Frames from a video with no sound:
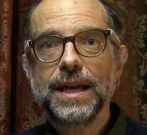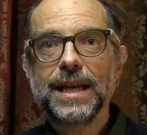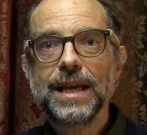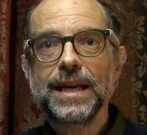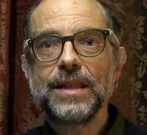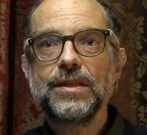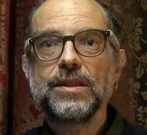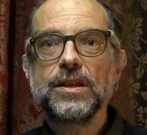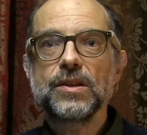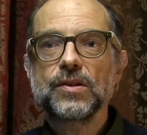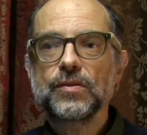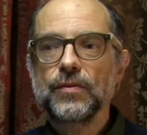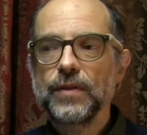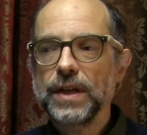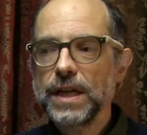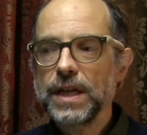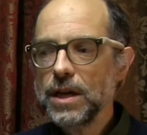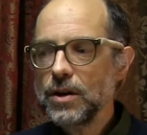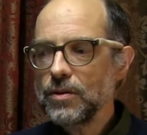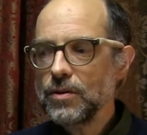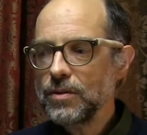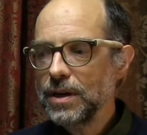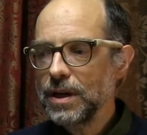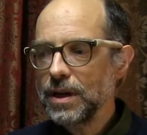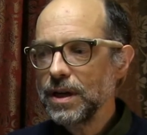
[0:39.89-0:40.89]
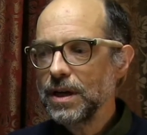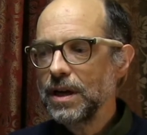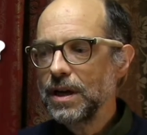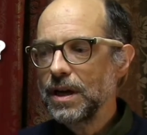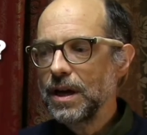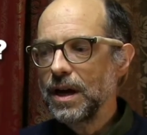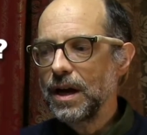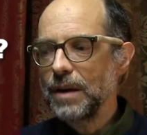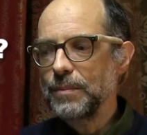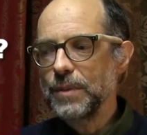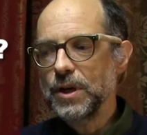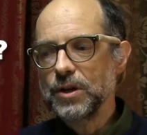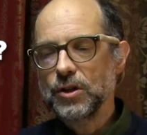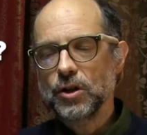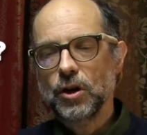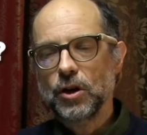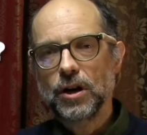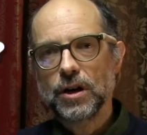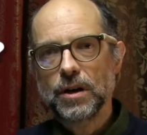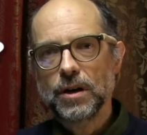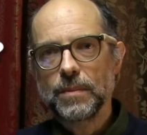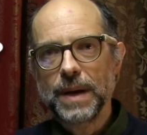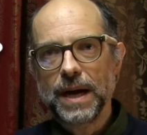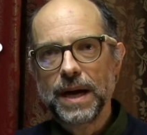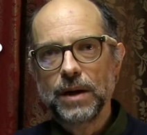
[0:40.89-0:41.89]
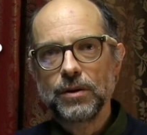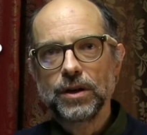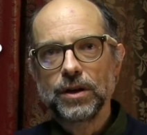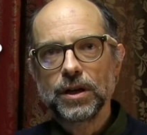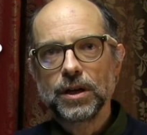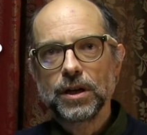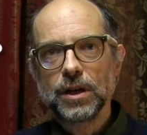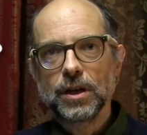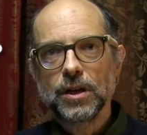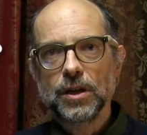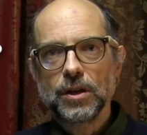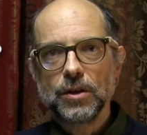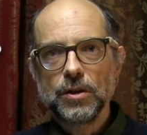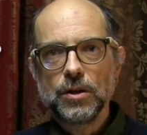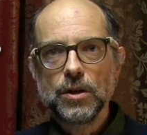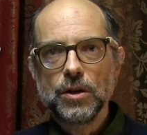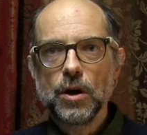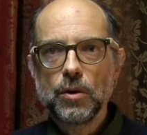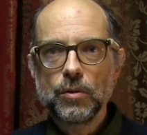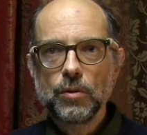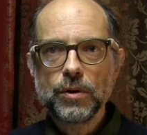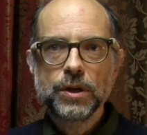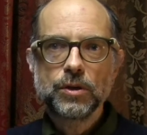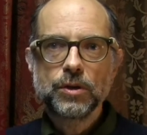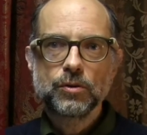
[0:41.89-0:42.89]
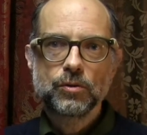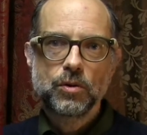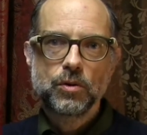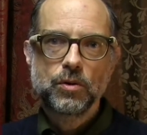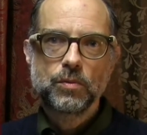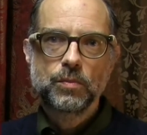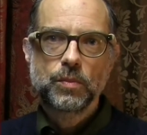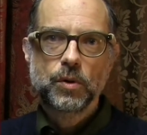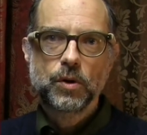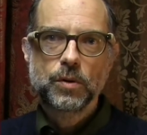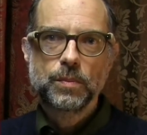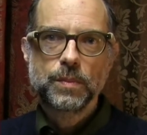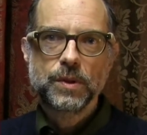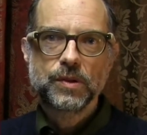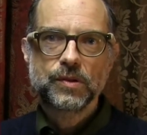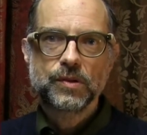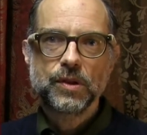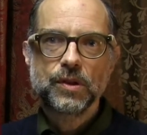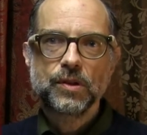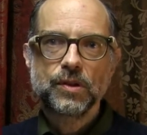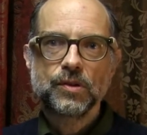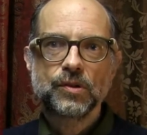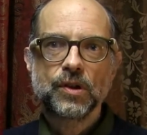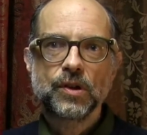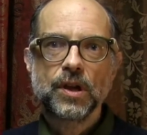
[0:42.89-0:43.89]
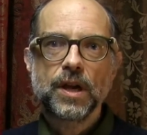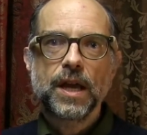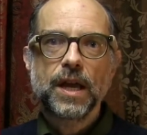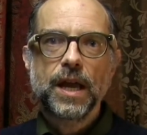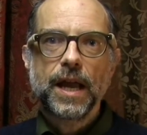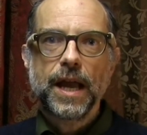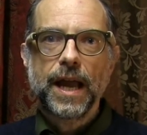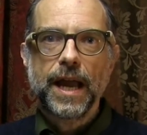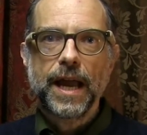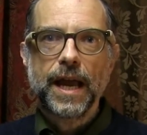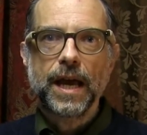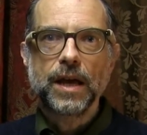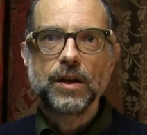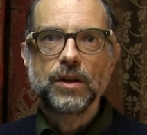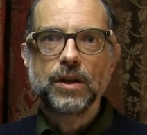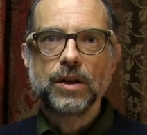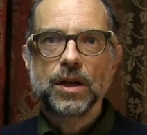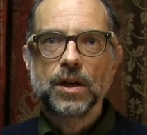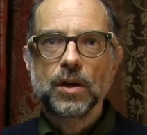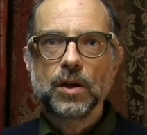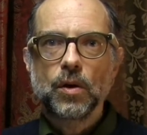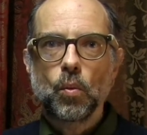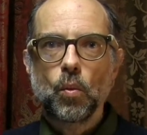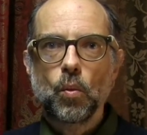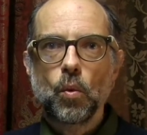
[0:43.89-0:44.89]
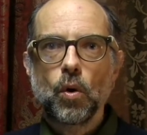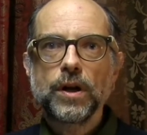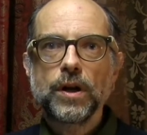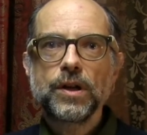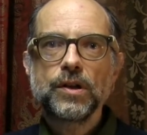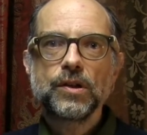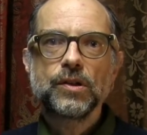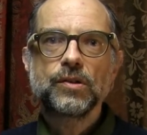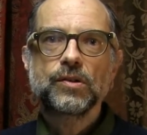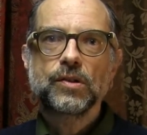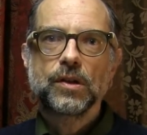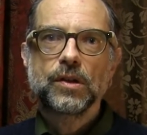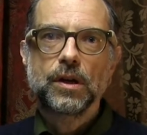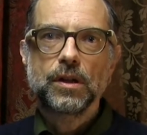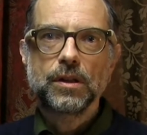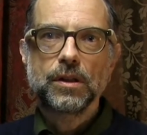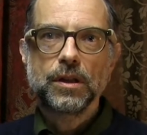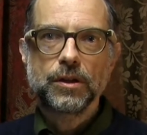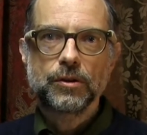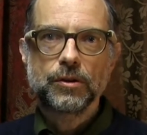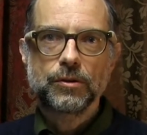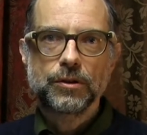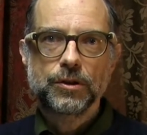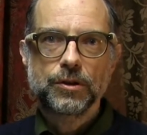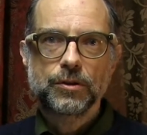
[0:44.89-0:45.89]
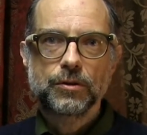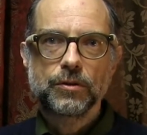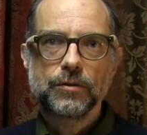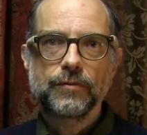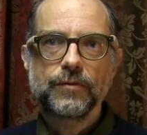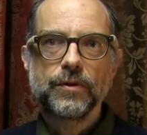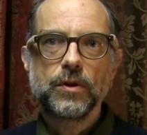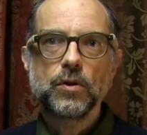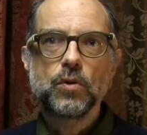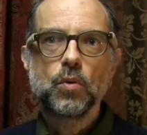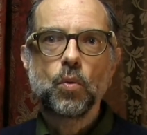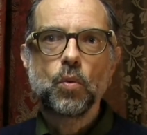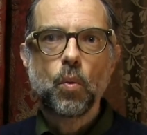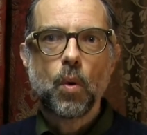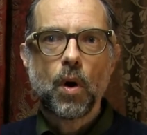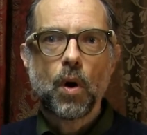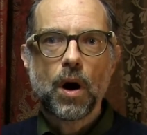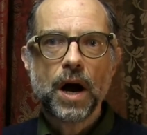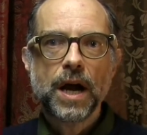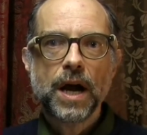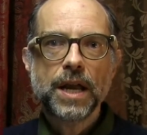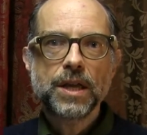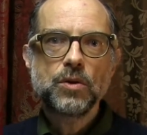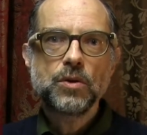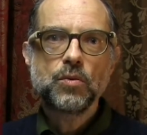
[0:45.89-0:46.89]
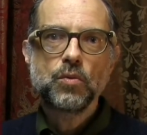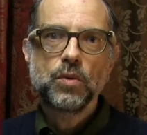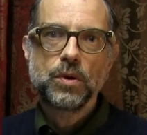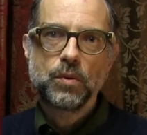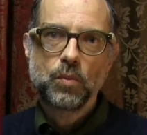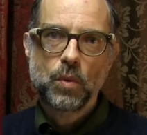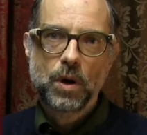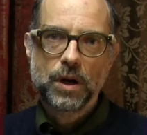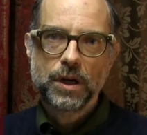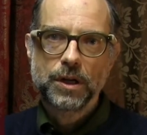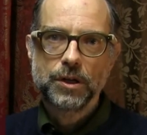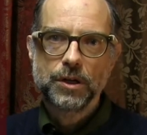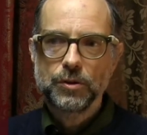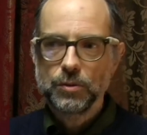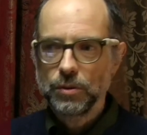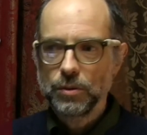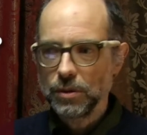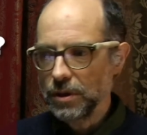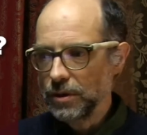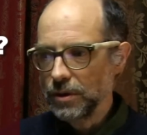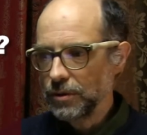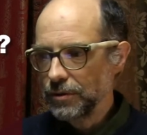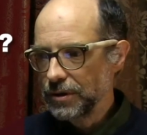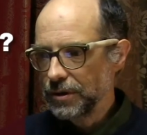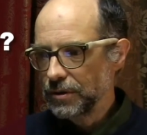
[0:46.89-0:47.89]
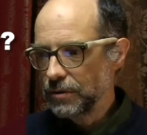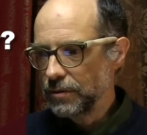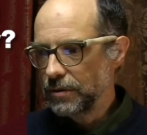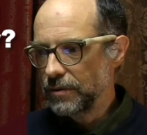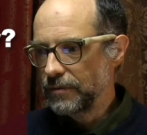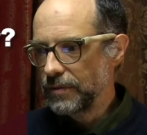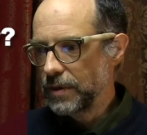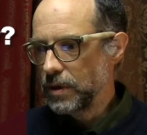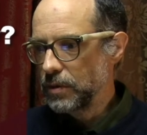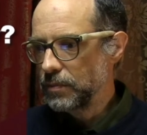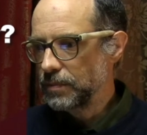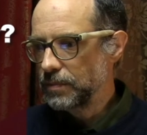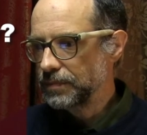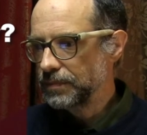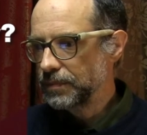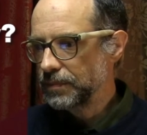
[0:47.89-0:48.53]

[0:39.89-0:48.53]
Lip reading: In this video, I'm going to talk about knowing your own purposes and what is a literature review, why you would want to do a literature review.